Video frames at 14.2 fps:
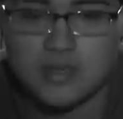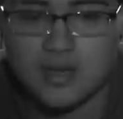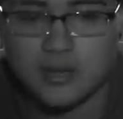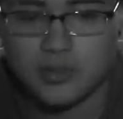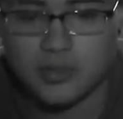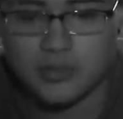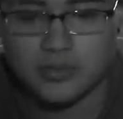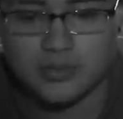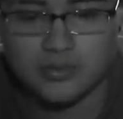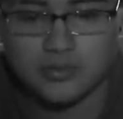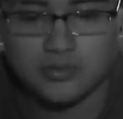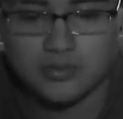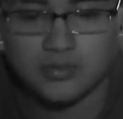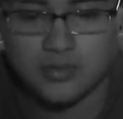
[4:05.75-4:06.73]
a lot of people,
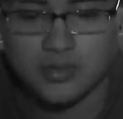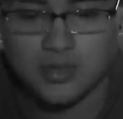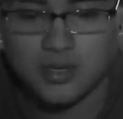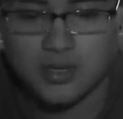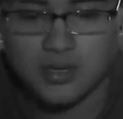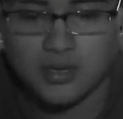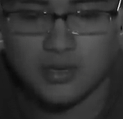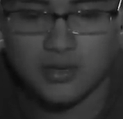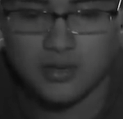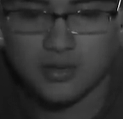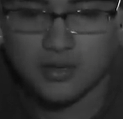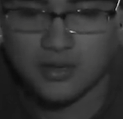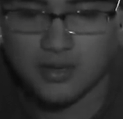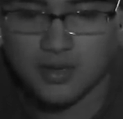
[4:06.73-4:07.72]

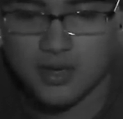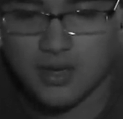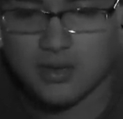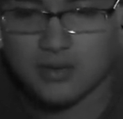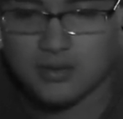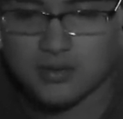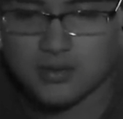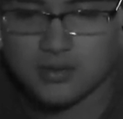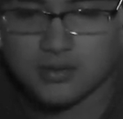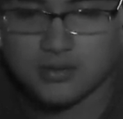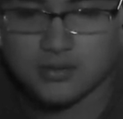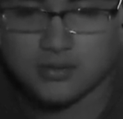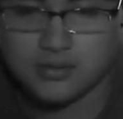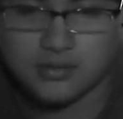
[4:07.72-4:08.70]
and it's
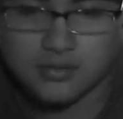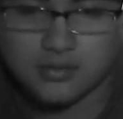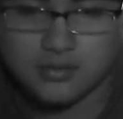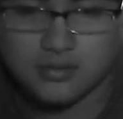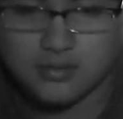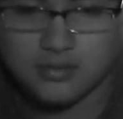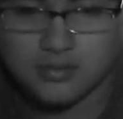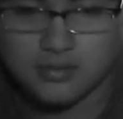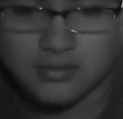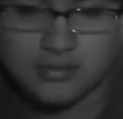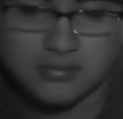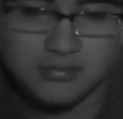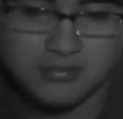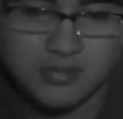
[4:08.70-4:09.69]

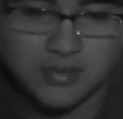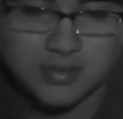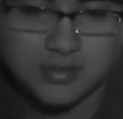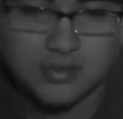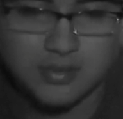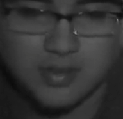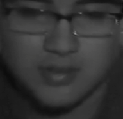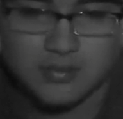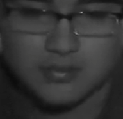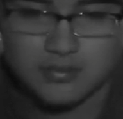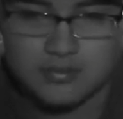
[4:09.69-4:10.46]
just it's just done.